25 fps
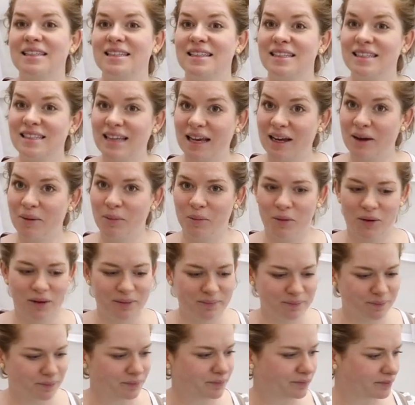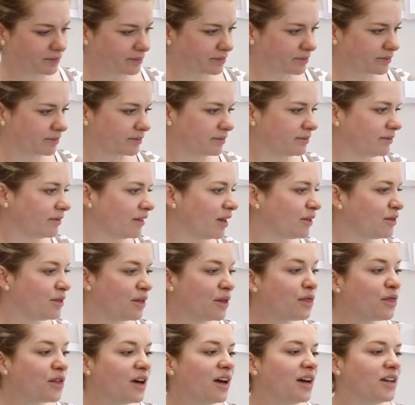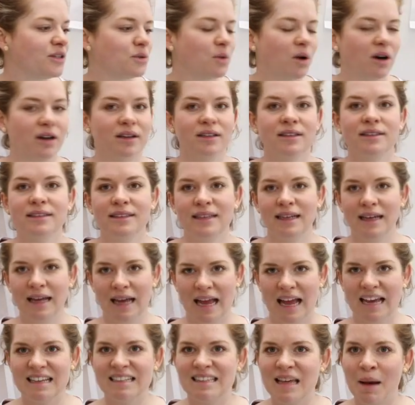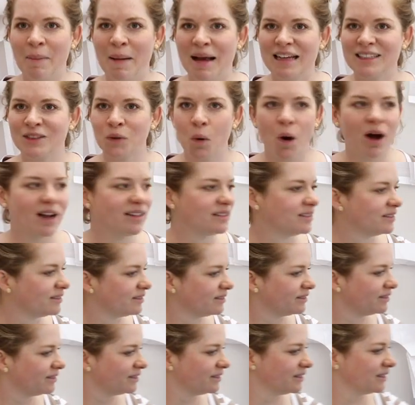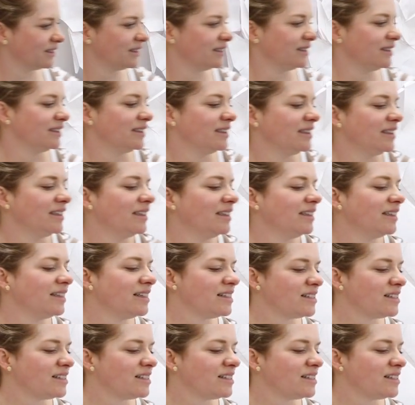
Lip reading: the second one. The third one is the best one.